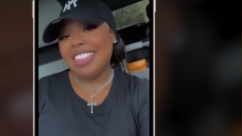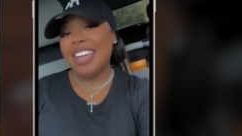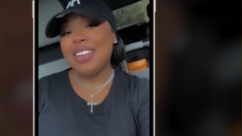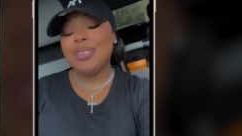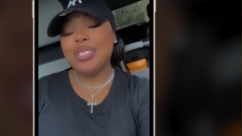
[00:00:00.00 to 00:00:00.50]

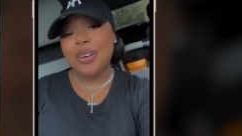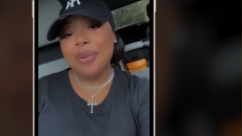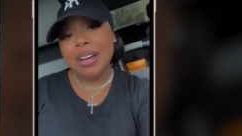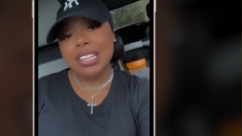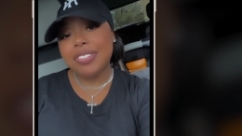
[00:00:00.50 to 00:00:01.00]
Thank you so
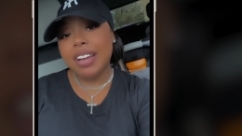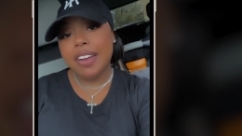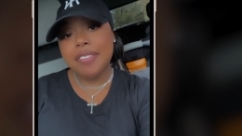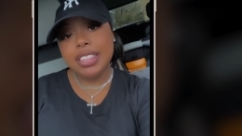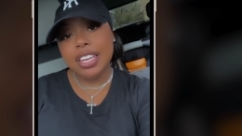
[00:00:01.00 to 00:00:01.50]
much for
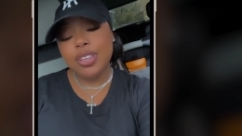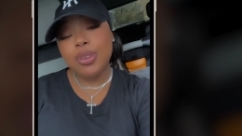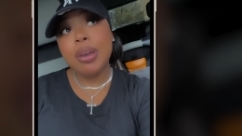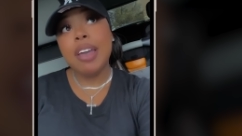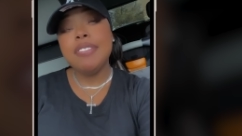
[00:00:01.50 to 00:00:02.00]
everything
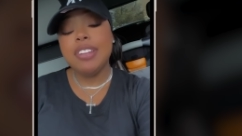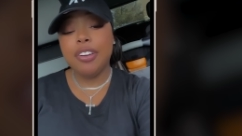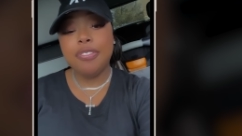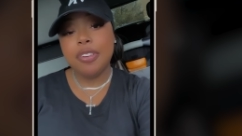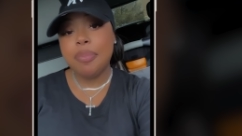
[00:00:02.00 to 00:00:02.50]
you have done for